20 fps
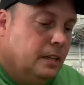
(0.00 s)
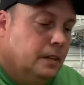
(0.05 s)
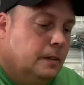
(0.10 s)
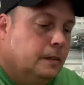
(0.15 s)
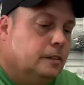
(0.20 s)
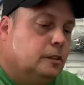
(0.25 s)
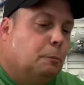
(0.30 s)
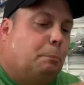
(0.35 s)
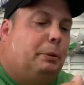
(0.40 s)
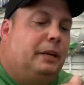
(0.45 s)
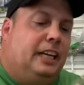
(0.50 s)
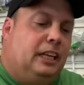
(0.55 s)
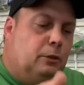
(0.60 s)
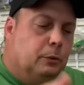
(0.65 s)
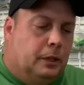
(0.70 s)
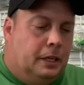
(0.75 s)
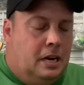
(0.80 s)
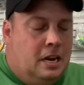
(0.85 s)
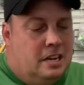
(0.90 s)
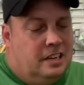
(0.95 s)
It's a pink
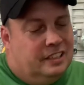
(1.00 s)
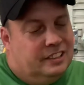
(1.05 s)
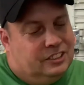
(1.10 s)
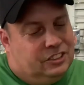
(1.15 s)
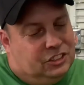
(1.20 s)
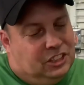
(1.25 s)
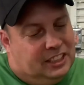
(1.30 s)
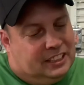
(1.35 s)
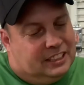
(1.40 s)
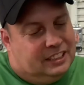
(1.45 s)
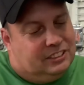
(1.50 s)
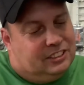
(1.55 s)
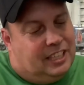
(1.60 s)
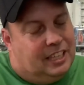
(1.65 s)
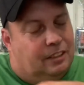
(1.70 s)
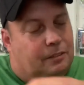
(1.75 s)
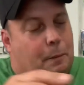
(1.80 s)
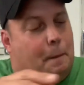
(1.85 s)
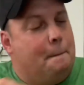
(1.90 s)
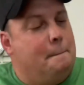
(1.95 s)
one. Check this
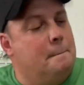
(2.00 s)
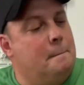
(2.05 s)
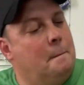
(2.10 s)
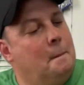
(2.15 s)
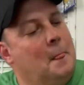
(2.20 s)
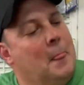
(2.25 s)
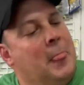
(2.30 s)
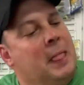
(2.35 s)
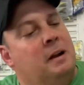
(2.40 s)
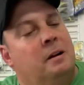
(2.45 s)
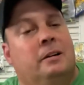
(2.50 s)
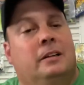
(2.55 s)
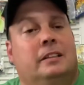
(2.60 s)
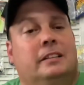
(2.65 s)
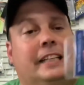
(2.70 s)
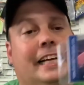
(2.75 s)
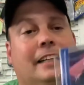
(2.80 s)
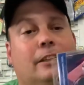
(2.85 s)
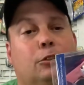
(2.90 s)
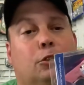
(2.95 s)
out.
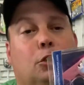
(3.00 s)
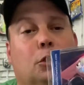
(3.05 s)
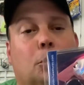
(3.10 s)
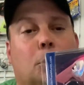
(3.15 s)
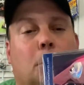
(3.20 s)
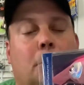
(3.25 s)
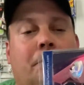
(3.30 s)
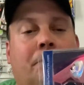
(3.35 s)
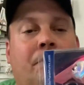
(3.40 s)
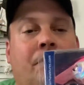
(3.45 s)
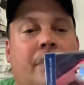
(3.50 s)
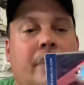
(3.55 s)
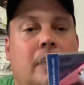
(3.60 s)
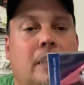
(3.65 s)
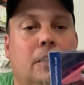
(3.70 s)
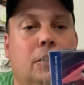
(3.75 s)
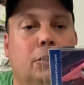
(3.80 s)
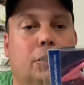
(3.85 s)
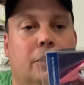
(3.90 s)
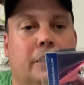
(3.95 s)
That looks cool.
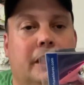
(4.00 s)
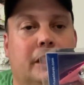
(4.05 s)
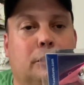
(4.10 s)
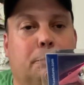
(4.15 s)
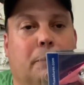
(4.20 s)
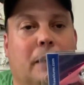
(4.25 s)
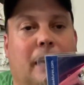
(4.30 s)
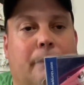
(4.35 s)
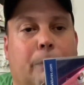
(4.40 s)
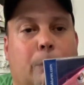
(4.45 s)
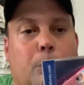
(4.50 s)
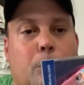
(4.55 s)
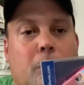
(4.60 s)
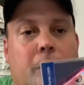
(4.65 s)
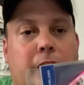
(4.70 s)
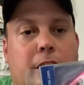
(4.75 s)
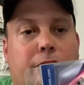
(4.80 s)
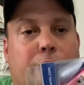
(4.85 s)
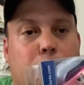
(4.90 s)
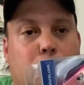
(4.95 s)
So these probably be really
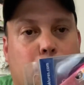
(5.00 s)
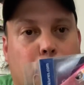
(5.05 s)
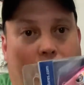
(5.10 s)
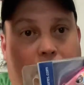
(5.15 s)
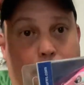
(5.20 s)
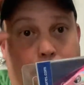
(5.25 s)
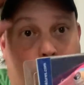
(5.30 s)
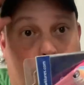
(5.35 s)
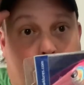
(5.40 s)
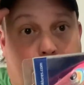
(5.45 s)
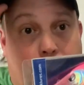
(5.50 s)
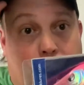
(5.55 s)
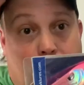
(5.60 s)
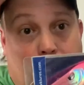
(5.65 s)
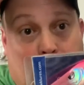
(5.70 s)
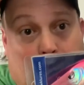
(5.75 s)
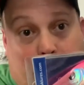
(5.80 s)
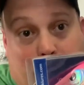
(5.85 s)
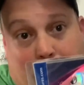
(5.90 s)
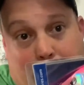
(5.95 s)
good for stripers
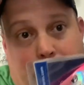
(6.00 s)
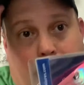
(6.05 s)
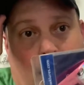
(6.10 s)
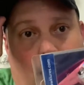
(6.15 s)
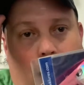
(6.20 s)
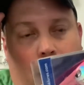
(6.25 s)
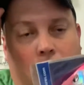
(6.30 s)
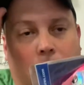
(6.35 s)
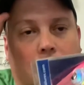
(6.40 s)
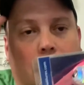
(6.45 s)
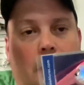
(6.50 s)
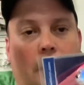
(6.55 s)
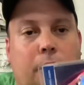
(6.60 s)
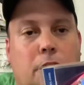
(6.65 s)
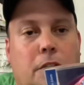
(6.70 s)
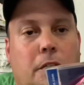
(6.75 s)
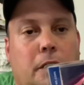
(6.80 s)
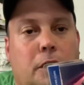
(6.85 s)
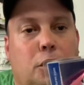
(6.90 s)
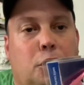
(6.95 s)
too, and maybe a
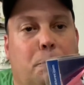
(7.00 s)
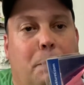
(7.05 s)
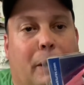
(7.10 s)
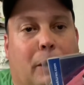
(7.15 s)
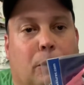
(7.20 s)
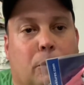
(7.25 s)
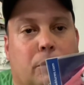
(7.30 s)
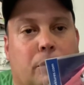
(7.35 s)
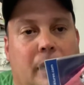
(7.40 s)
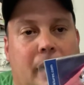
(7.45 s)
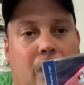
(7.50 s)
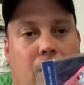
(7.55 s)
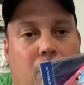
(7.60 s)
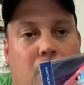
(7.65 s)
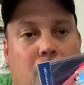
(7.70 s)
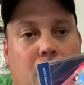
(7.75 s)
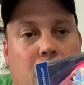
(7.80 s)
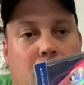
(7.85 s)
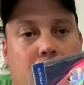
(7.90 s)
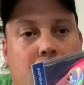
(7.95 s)
speckled trout.
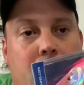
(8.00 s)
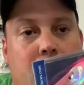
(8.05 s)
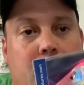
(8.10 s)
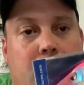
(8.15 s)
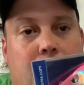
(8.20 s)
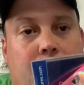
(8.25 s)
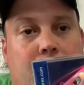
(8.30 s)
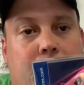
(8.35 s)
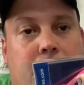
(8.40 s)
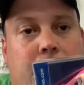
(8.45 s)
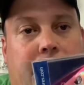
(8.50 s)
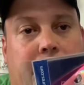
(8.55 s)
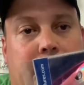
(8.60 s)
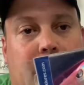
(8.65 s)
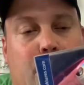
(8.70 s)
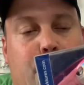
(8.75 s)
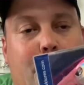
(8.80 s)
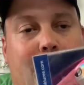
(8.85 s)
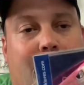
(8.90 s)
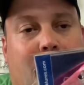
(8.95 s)
Take
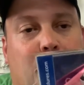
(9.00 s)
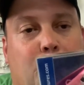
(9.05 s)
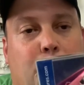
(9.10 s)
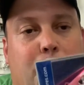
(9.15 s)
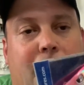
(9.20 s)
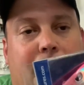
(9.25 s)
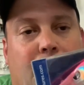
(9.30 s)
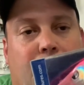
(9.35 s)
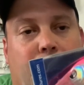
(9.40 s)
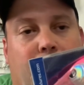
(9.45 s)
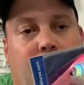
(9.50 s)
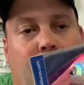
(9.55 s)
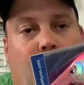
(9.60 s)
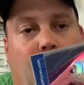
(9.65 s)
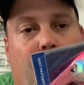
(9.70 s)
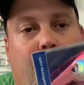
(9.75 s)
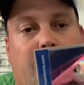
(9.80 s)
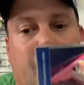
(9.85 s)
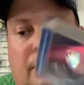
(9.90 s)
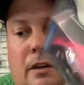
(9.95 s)
these back home down south,
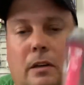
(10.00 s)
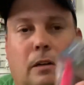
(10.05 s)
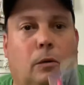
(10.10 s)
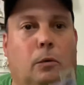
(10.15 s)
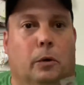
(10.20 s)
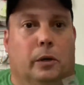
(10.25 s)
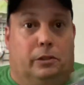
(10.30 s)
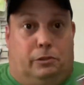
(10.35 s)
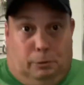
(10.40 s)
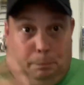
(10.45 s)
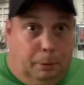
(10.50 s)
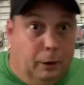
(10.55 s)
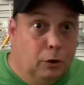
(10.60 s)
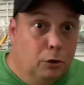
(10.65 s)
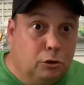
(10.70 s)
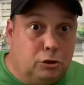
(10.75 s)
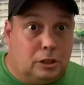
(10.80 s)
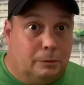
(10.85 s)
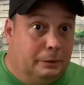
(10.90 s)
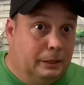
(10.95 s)
where it's
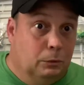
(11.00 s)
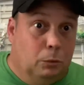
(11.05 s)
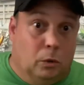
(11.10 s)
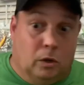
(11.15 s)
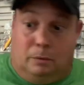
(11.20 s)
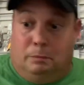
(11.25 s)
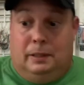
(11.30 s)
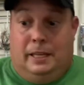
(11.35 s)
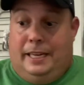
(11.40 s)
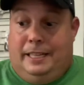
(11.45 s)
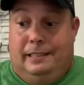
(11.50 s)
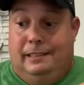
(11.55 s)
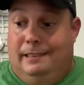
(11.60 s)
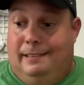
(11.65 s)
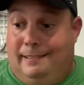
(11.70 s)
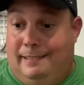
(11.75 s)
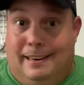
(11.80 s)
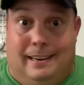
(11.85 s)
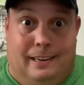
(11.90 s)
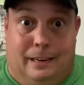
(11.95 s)
supposed to be warm like
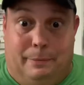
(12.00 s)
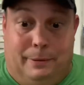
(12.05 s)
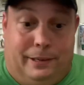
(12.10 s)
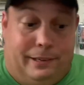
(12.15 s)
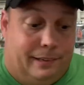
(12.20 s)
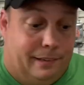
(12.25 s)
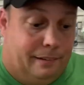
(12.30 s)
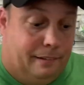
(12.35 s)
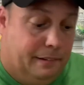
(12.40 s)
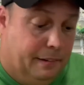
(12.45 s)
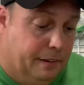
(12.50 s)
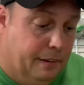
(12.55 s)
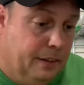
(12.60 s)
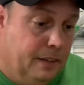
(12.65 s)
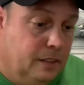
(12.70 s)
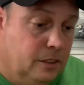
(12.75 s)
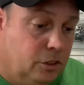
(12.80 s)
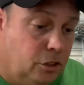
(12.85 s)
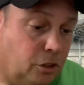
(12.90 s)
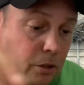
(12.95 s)
this, not up here.
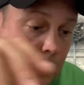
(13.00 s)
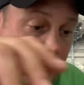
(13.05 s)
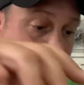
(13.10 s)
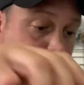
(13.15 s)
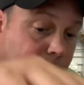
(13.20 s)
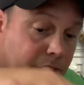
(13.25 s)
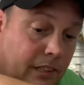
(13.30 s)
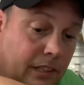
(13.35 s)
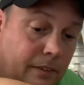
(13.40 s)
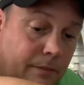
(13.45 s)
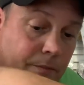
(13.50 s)
It's crazy.